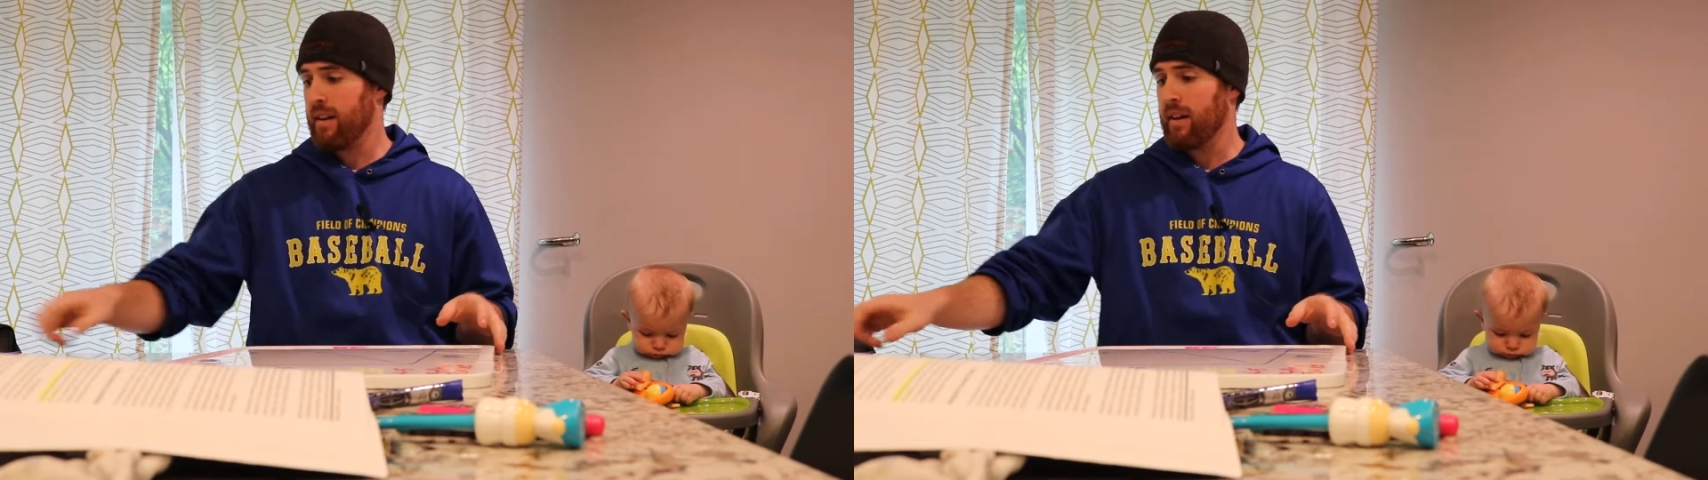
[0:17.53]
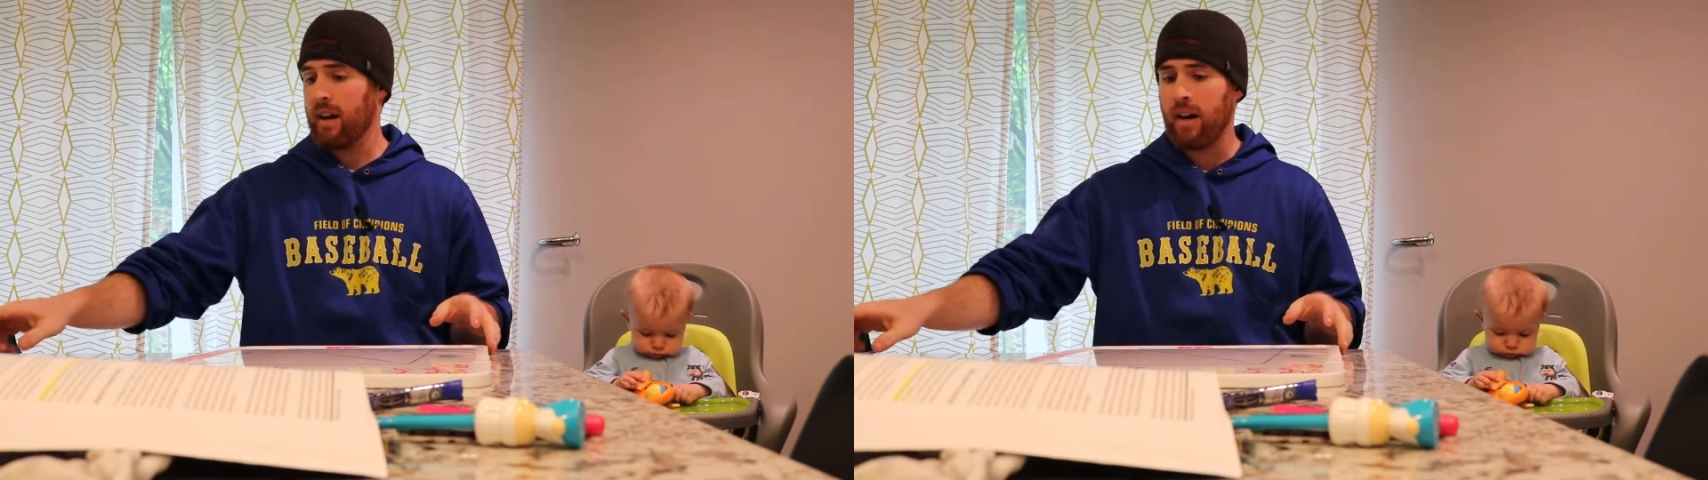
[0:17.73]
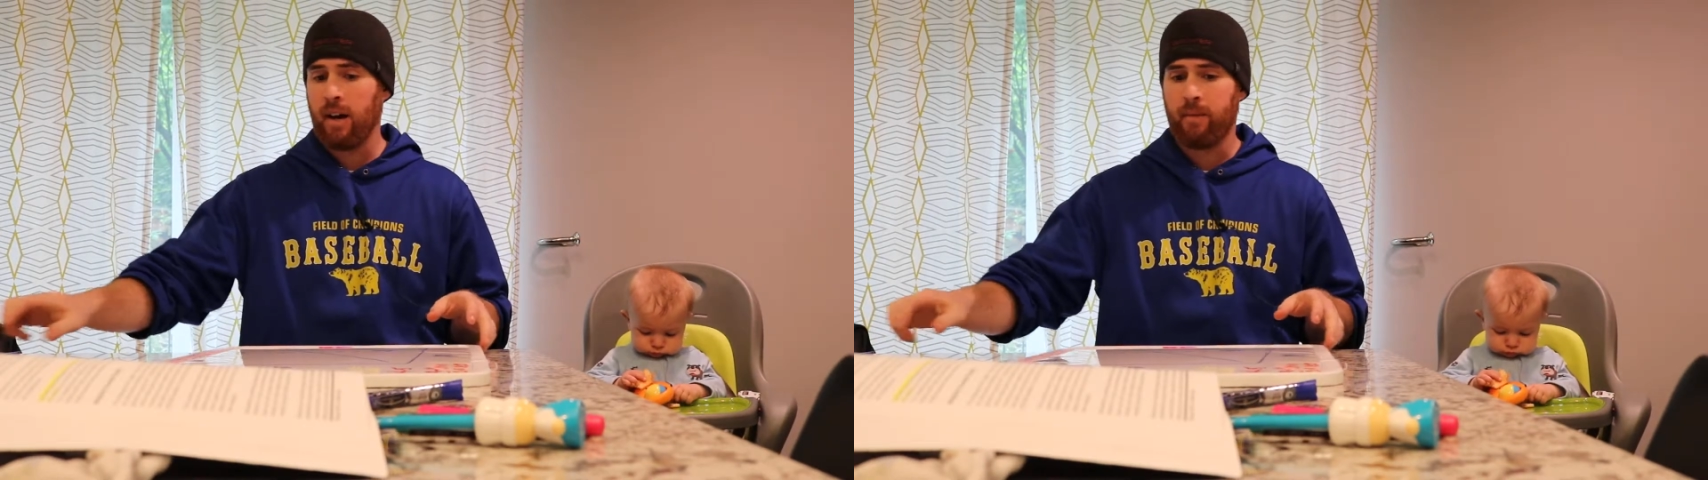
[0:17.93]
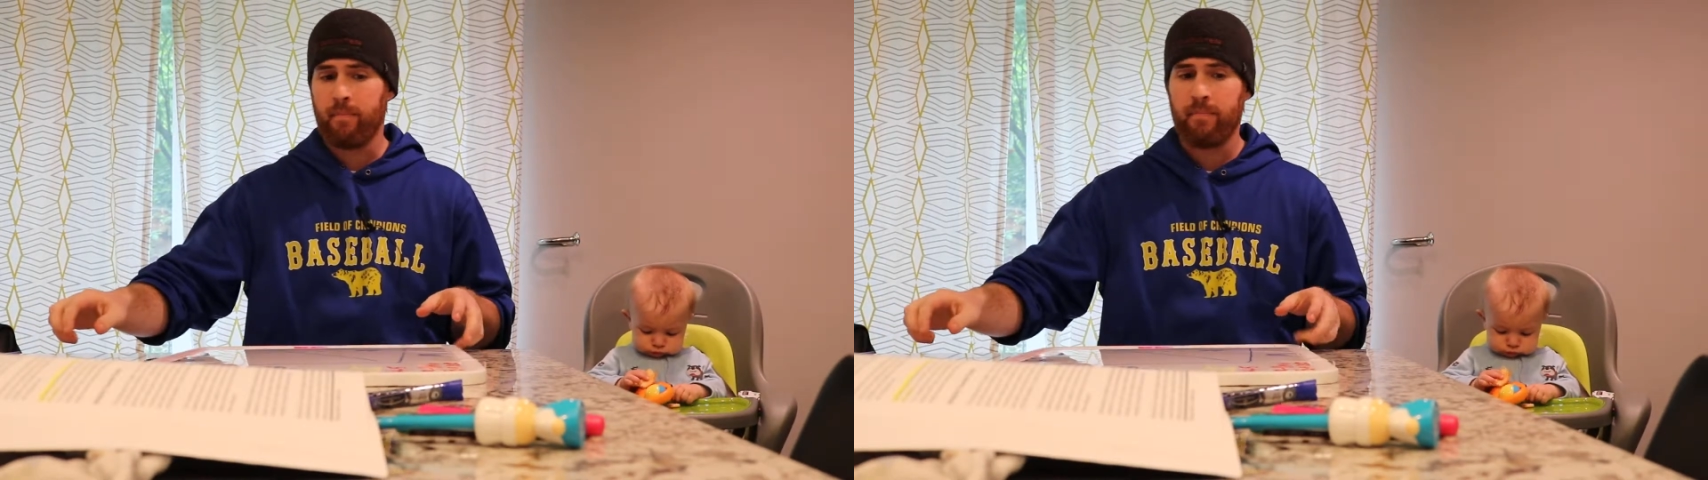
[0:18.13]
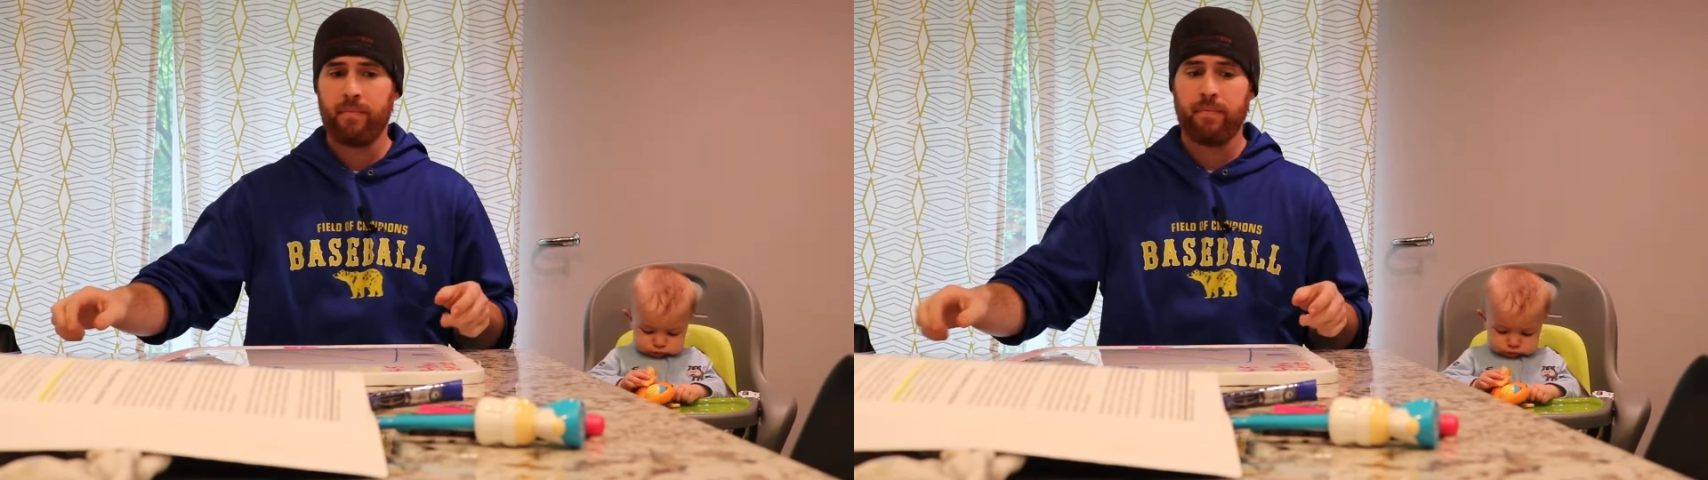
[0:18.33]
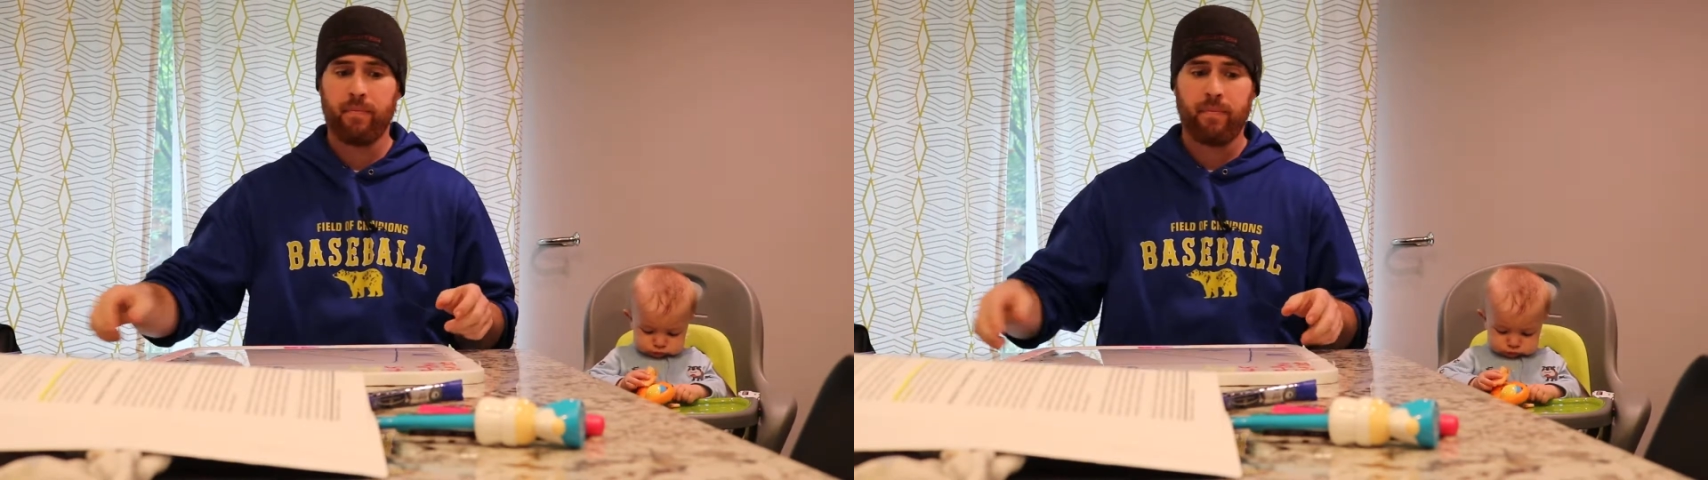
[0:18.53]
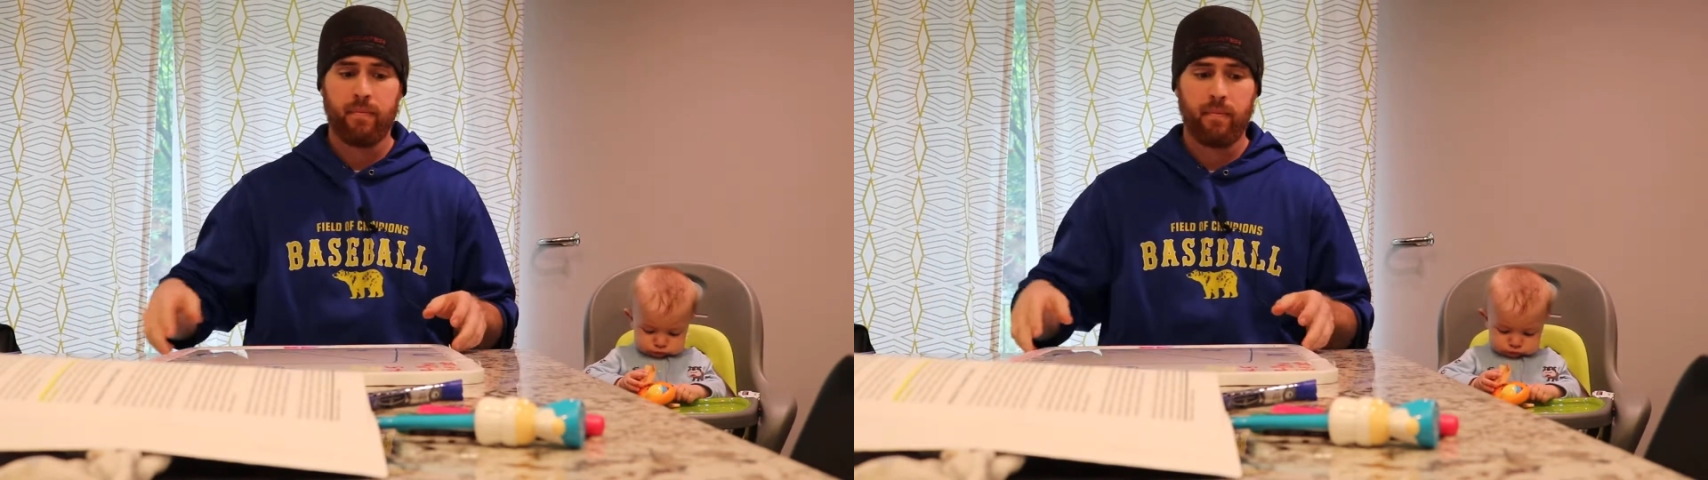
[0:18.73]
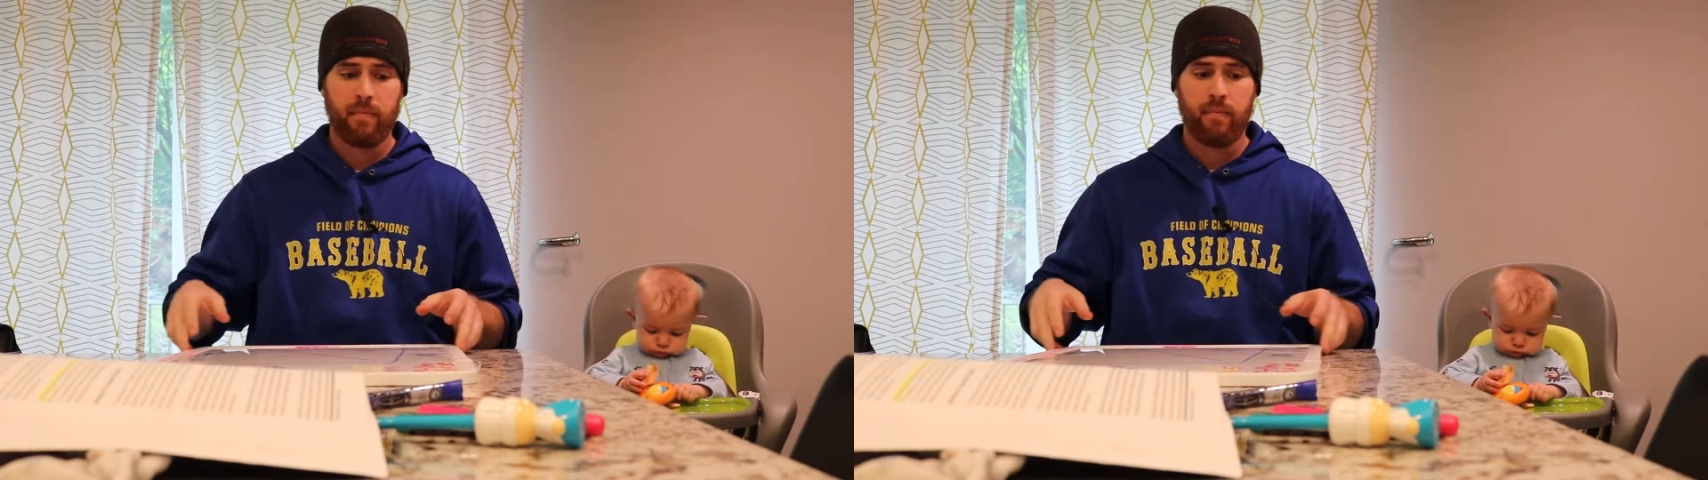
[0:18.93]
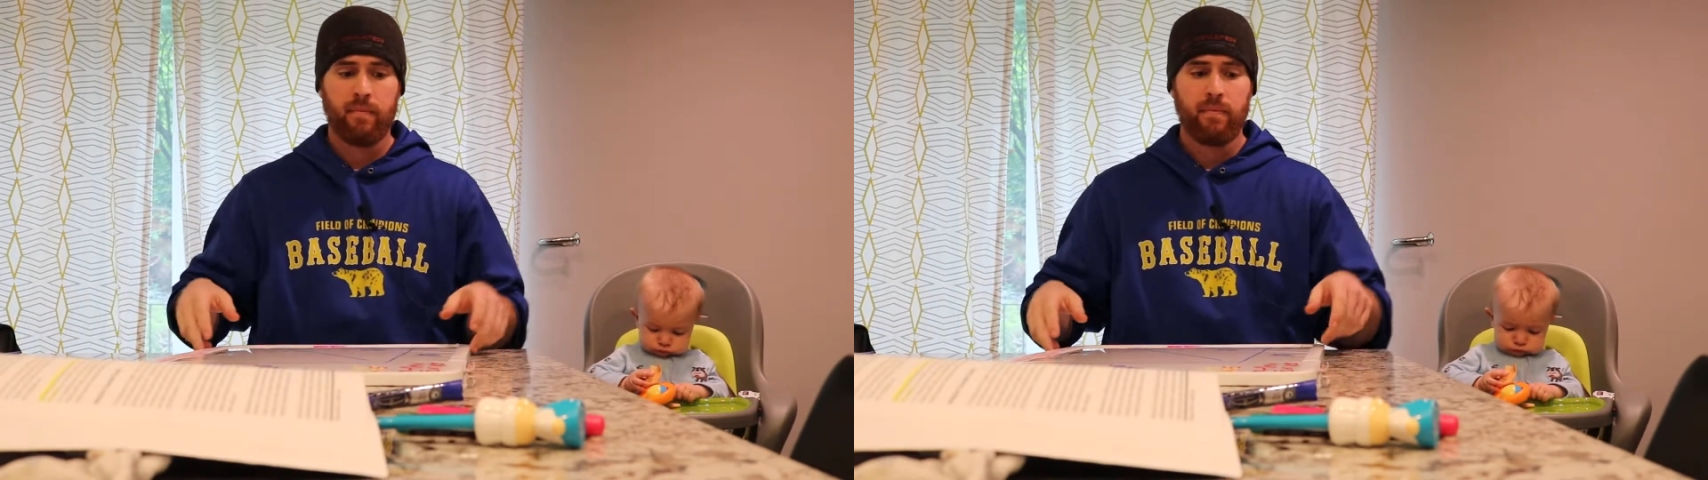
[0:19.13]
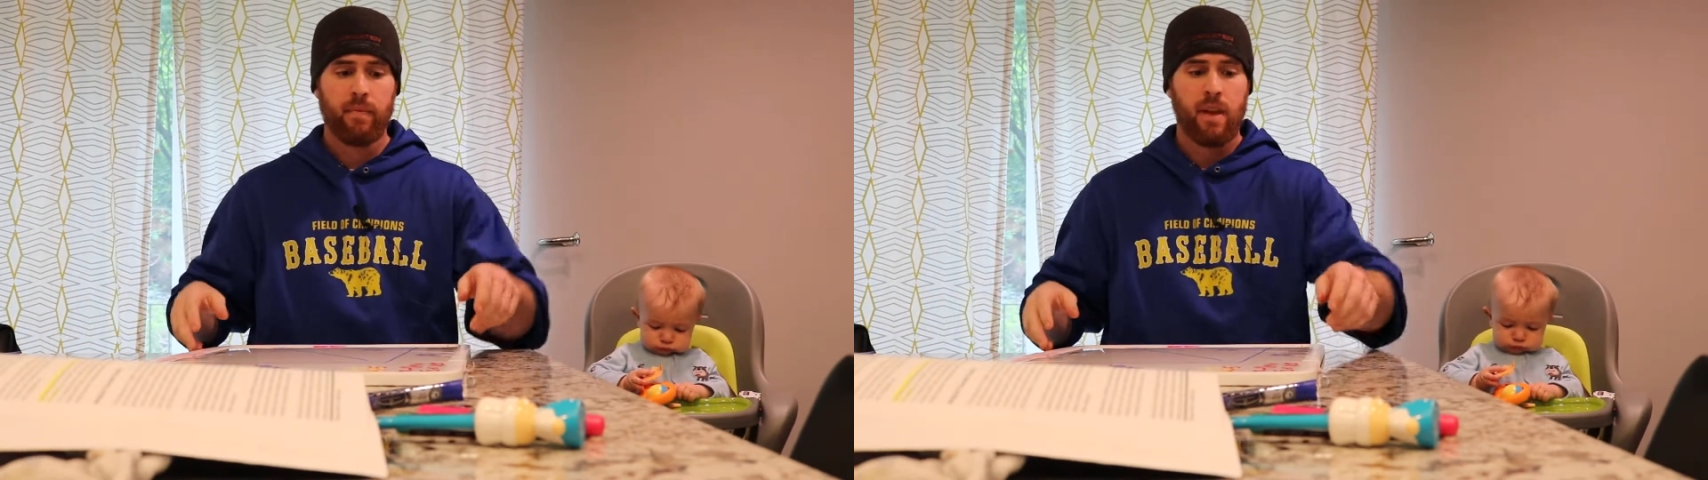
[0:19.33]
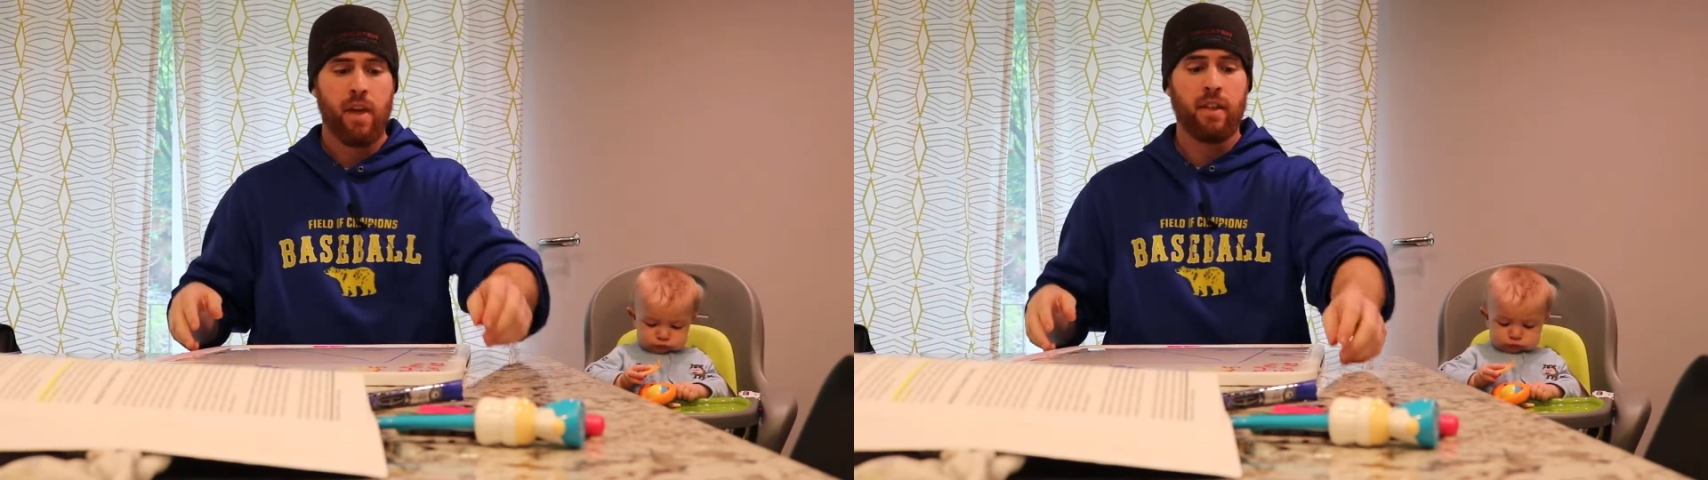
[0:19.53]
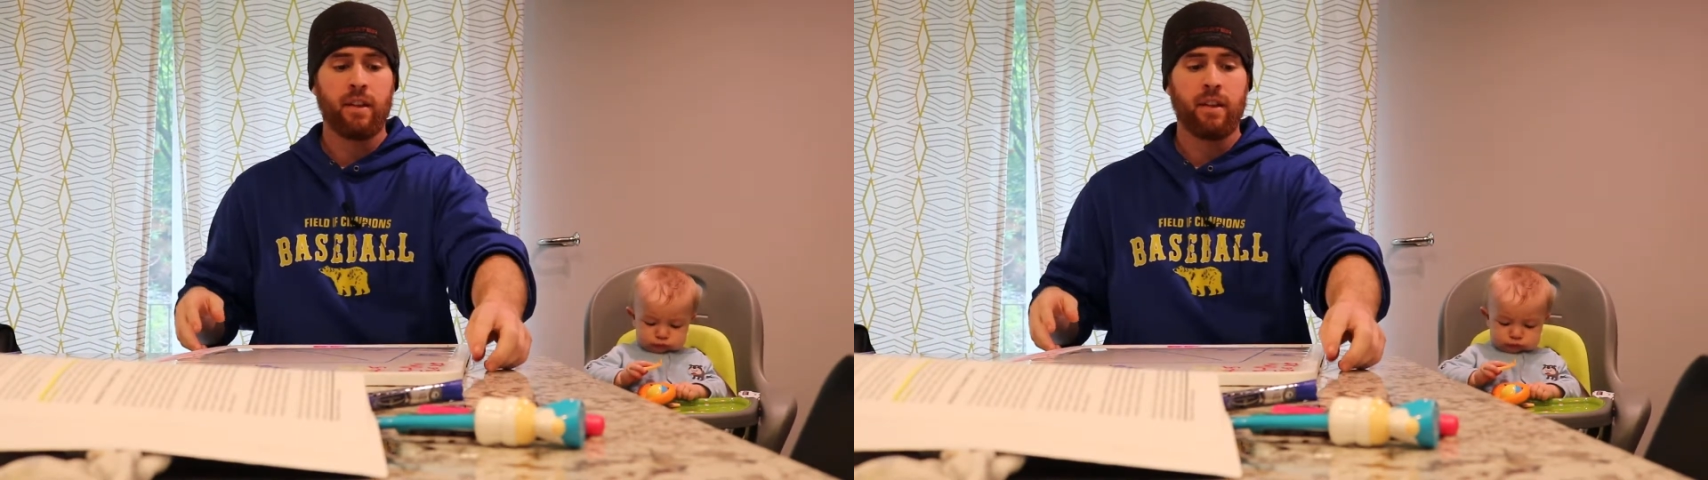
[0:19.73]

And then